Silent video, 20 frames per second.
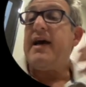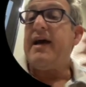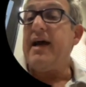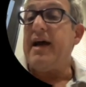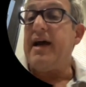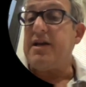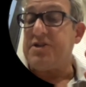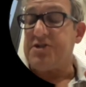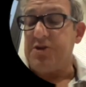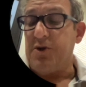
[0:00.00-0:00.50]

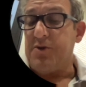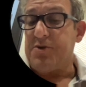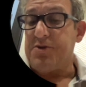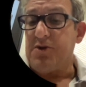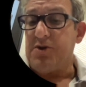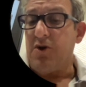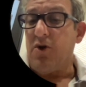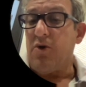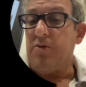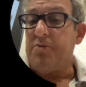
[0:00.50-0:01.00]

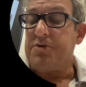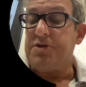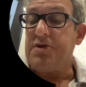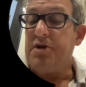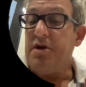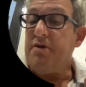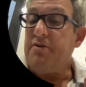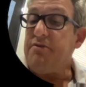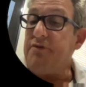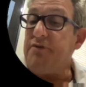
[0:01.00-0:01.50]
exosomes
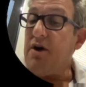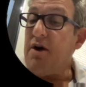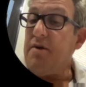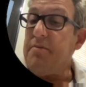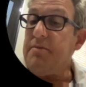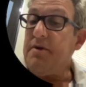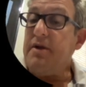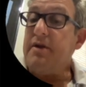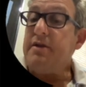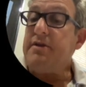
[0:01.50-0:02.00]

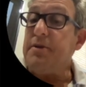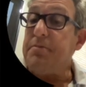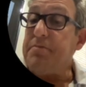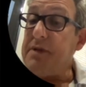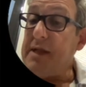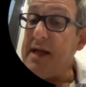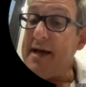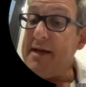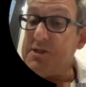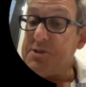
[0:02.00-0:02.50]
from the
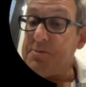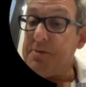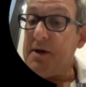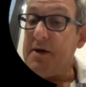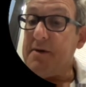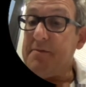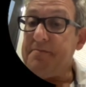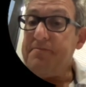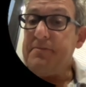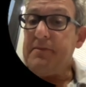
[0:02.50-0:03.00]
plasma,
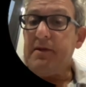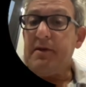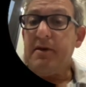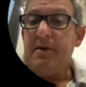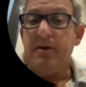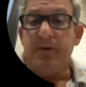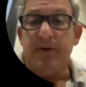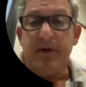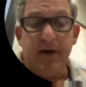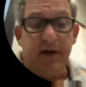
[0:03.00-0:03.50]

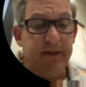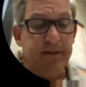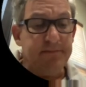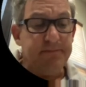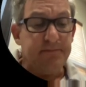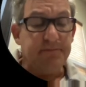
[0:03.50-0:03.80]
okay?